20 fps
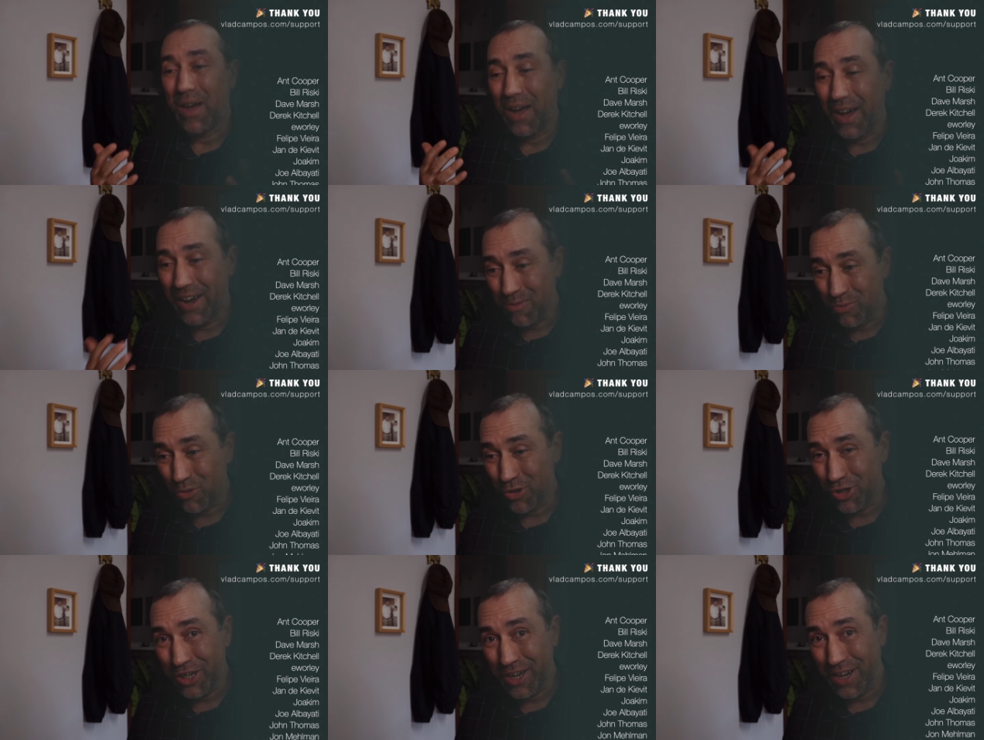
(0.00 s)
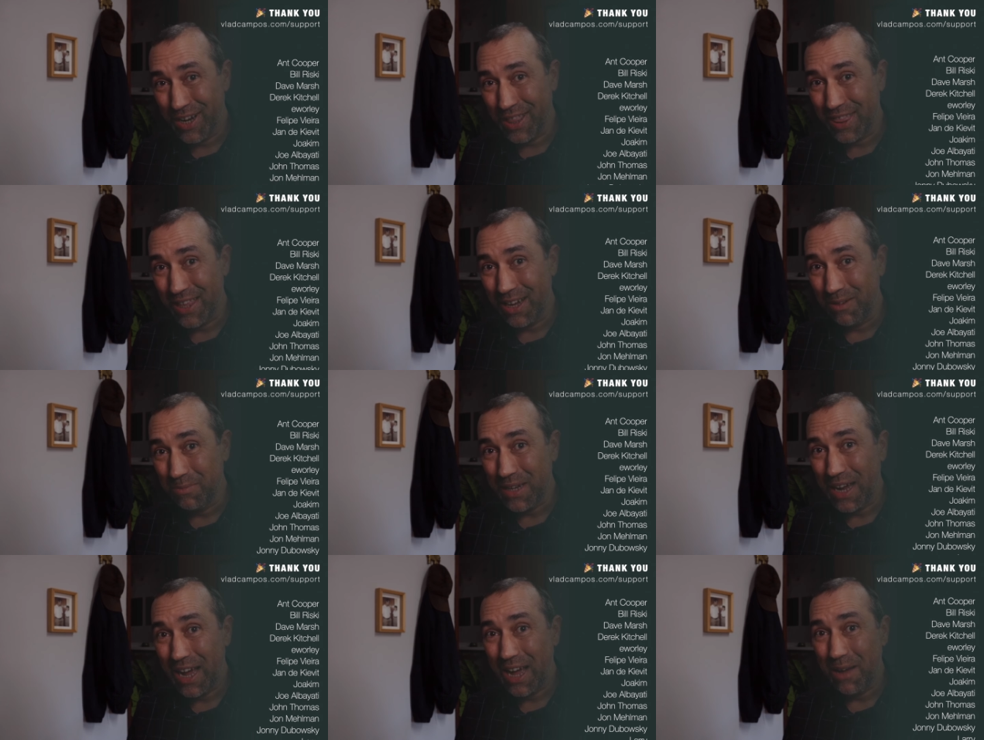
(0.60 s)
I'd appreciate a
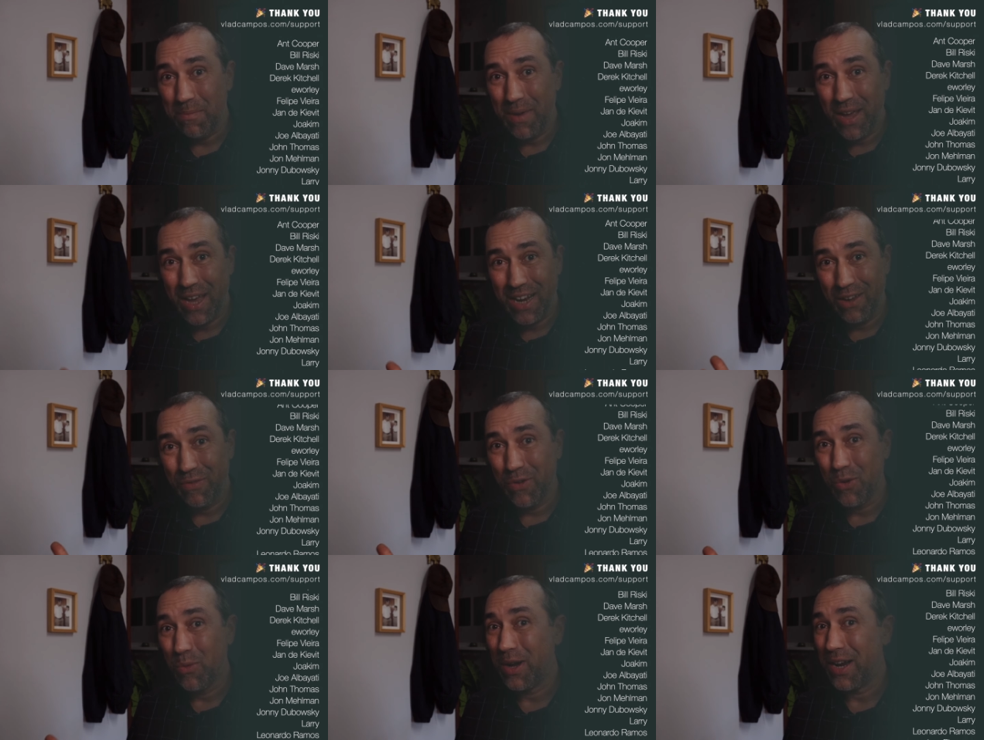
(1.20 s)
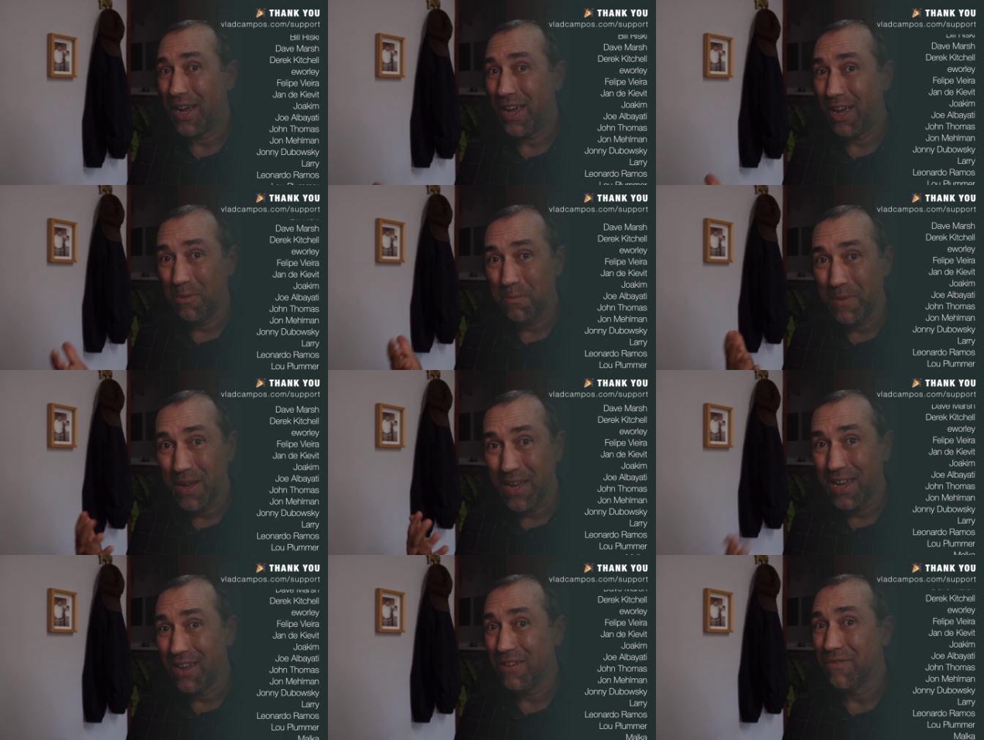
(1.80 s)
thumbs up, and if you want to
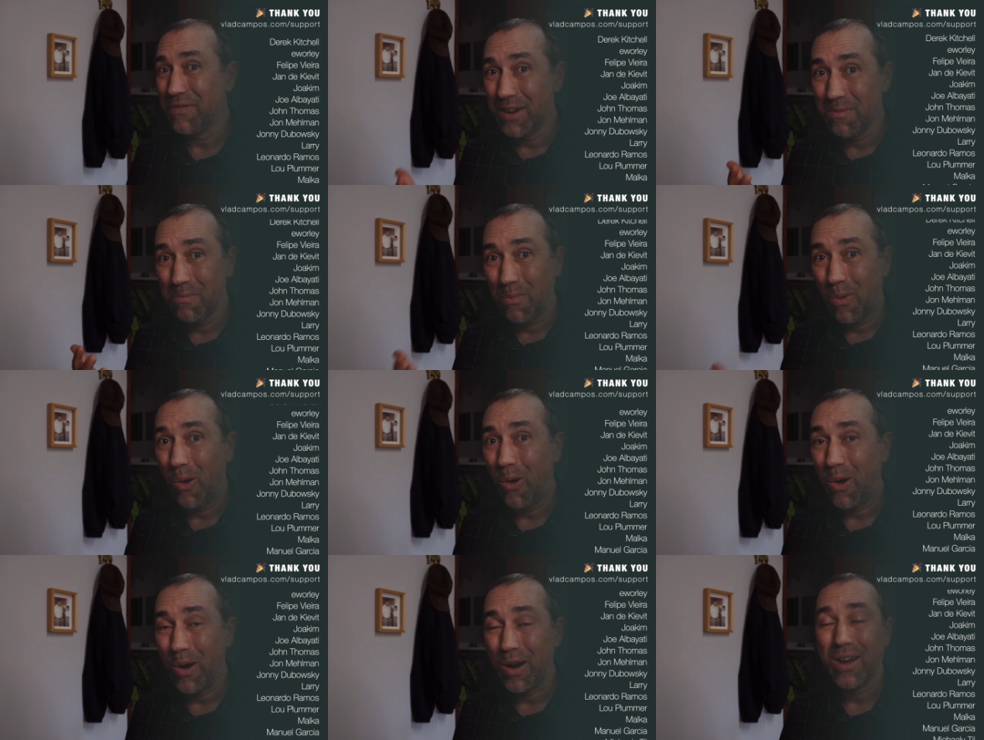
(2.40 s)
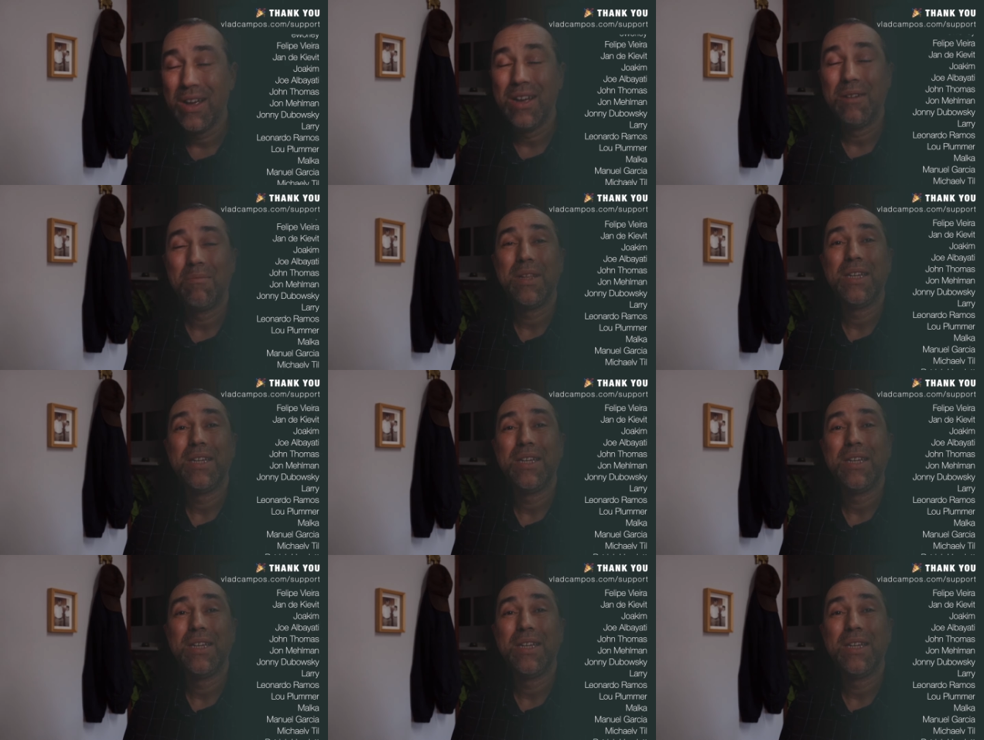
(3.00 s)
help even more,